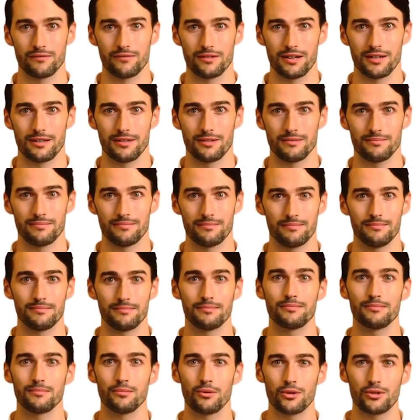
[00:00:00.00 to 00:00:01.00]
feed.
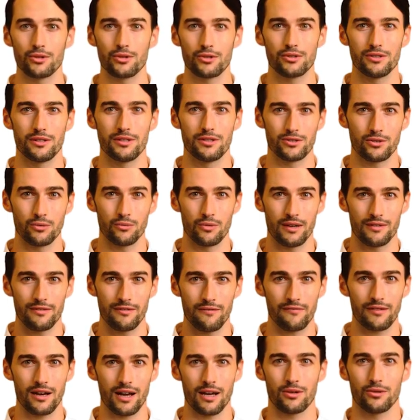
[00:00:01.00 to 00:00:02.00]
We just need to add
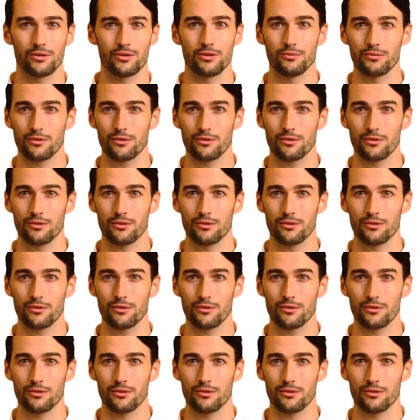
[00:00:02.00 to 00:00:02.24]
the values